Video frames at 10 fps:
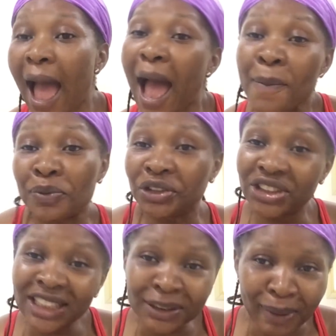
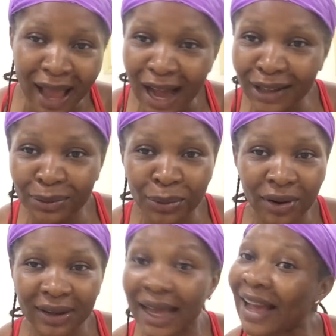appreciate my hard
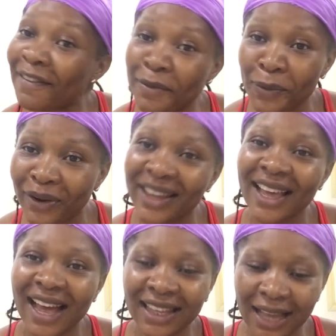work. Like, I've been working hard,